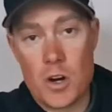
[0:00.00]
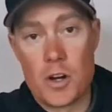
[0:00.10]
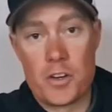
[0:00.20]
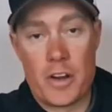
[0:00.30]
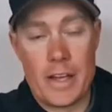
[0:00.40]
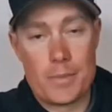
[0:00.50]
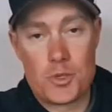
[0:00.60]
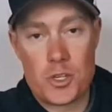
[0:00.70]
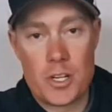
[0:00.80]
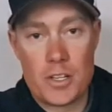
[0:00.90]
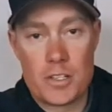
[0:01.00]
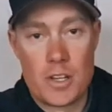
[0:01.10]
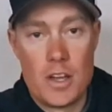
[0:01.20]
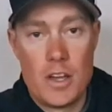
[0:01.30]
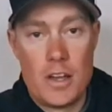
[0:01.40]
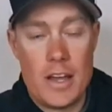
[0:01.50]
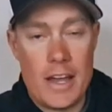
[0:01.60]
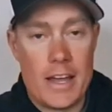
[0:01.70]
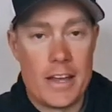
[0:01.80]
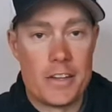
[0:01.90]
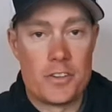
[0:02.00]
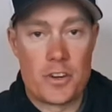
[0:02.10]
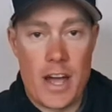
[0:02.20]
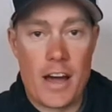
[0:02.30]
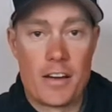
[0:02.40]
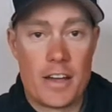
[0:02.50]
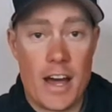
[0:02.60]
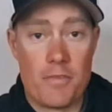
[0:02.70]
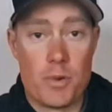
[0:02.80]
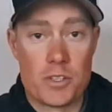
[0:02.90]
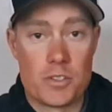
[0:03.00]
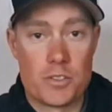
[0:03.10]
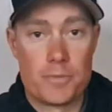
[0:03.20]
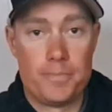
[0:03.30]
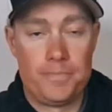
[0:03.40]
on your hamstrings and your calf muscles.